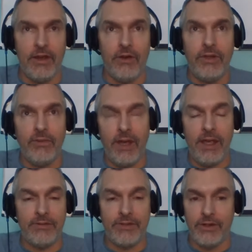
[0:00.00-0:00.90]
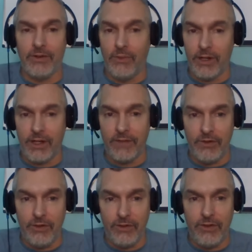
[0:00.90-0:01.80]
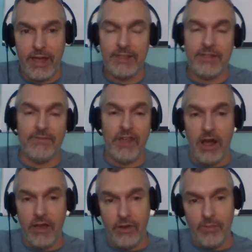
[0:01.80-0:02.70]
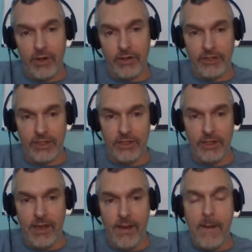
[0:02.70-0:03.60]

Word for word: The only way it's going to work if you do that is if the other person